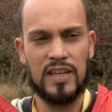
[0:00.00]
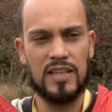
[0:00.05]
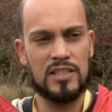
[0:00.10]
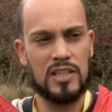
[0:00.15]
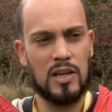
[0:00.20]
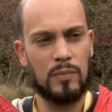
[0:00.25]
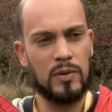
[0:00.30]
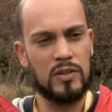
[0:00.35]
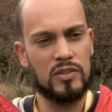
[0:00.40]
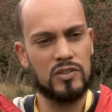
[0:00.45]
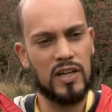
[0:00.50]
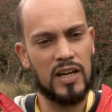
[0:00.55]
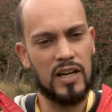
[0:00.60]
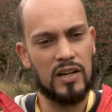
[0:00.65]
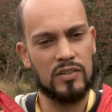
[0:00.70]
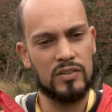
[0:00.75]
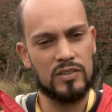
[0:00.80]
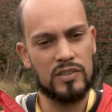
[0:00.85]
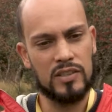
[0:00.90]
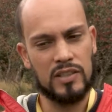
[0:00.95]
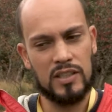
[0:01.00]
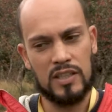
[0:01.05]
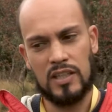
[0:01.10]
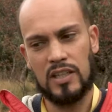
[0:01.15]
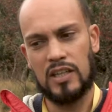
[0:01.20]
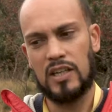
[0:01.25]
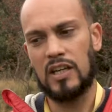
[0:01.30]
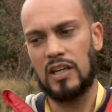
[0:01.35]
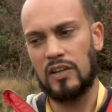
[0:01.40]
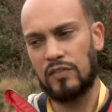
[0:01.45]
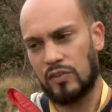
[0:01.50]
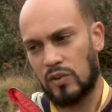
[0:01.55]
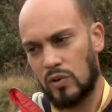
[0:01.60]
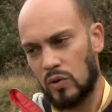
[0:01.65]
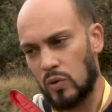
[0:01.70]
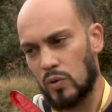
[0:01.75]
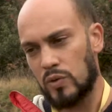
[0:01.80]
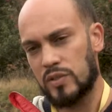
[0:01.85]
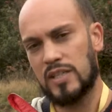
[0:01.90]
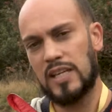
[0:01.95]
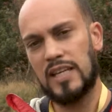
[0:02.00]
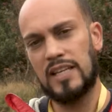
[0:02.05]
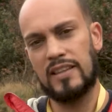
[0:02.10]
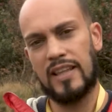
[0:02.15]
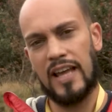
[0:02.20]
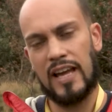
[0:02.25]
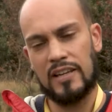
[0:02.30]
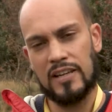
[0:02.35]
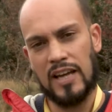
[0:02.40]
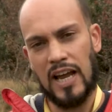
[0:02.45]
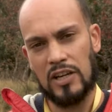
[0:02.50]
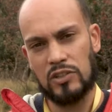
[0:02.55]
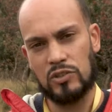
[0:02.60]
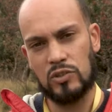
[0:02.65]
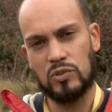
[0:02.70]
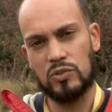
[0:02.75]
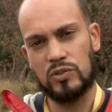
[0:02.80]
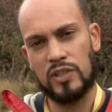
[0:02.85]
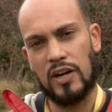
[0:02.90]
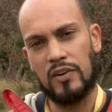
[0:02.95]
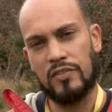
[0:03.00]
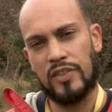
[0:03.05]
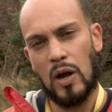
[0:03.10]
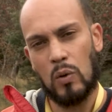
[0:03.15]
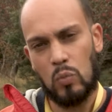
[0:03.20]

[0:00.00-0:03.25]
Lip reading: summer drought. And of course, in that natural drought, that